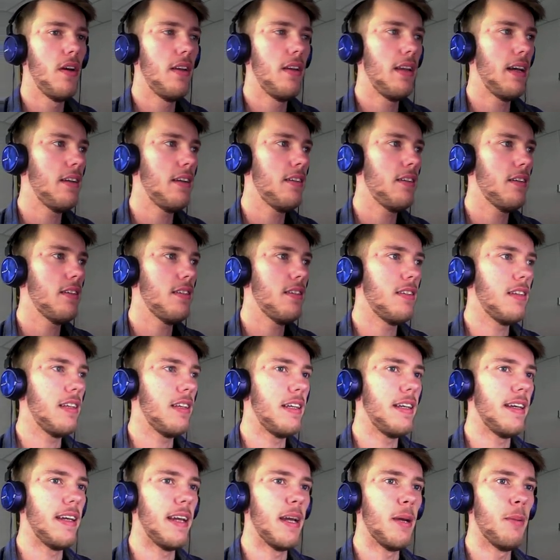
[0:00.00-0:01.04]
Now, as you can see
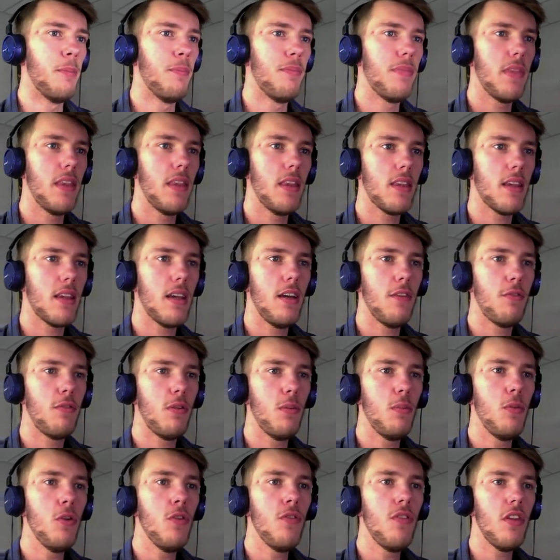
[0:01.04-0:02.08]
here, if
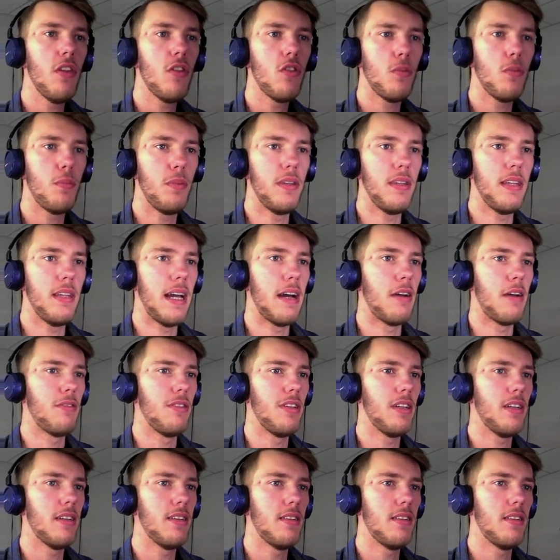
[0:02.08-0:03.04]
we move this up and down, you can